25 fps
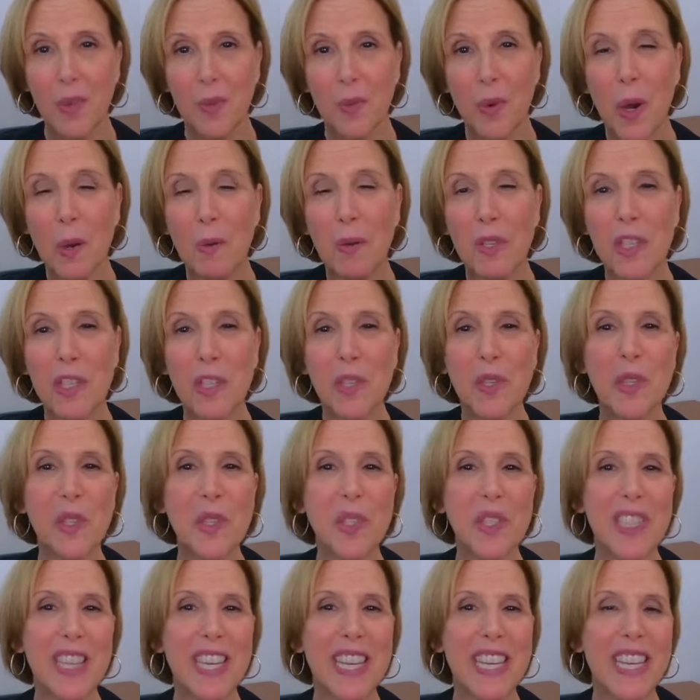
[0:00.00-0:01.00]
What would you
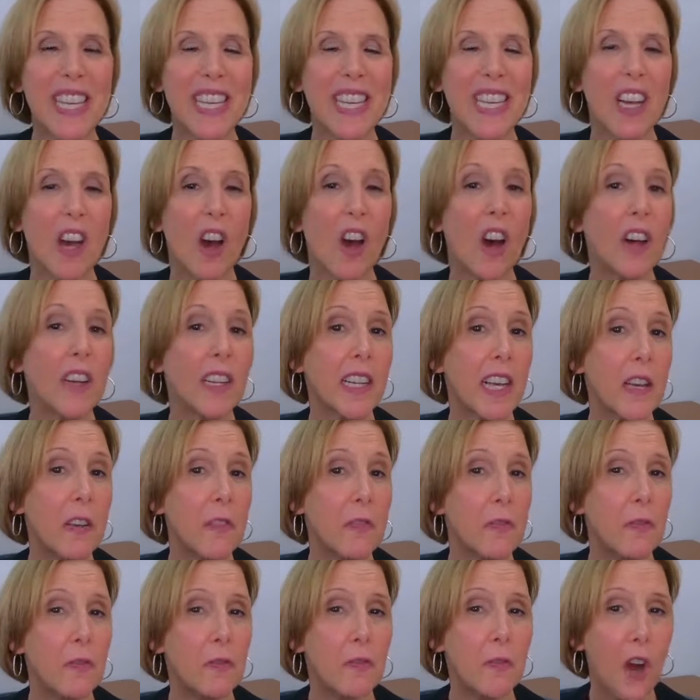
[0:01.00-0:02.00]
see on a
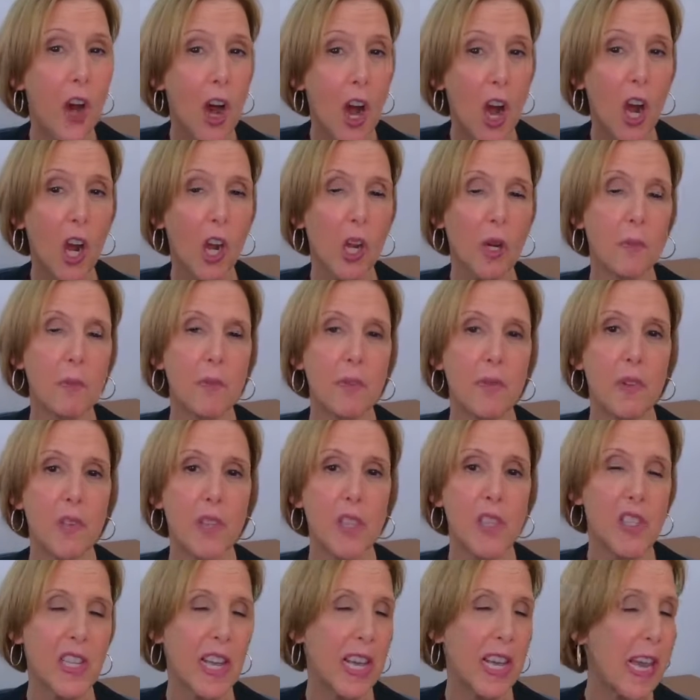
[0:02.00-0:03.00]
farm?
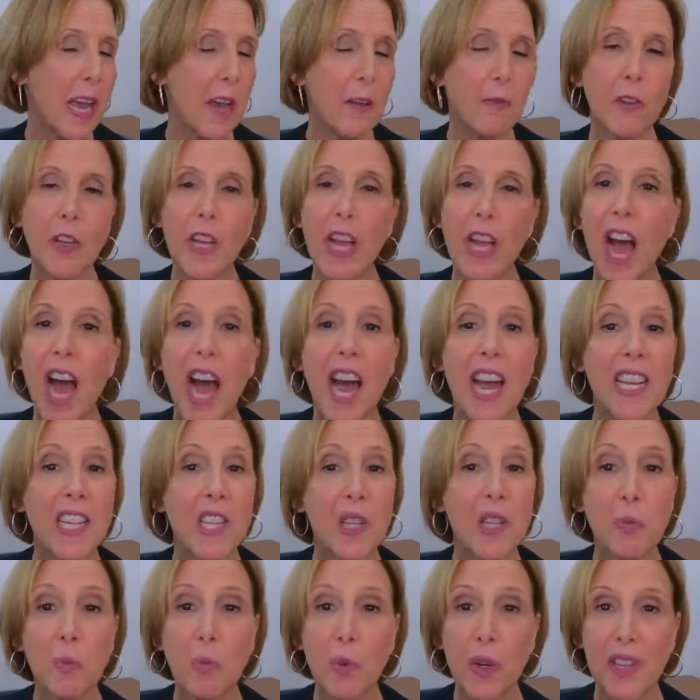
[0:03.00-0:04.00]
Say every
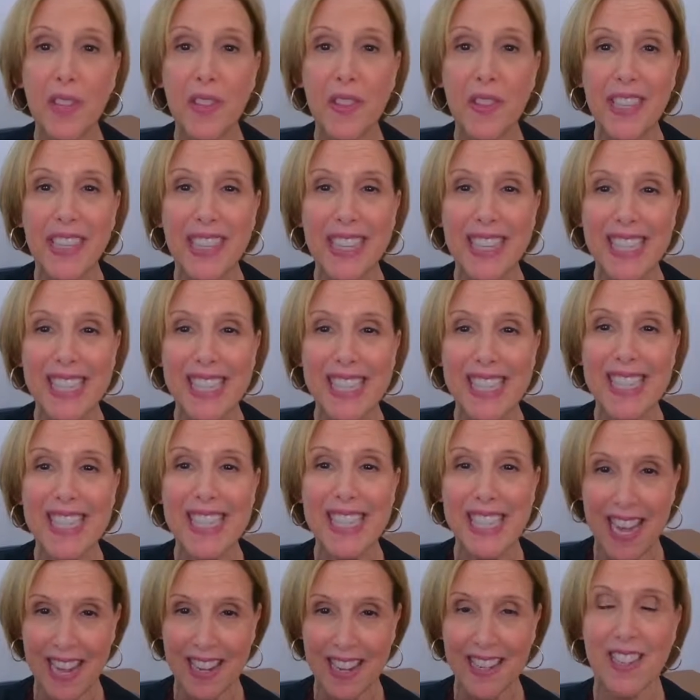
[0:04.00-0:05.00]
item with
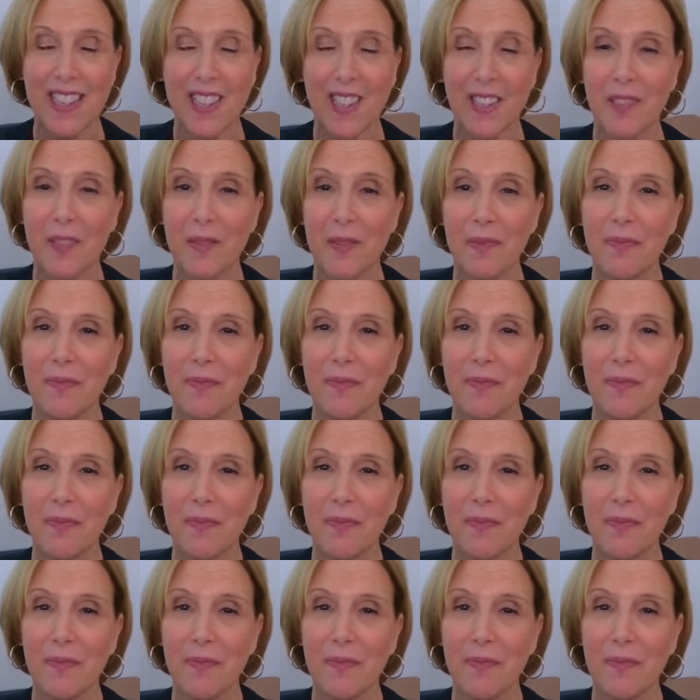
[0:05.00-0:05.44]
intent.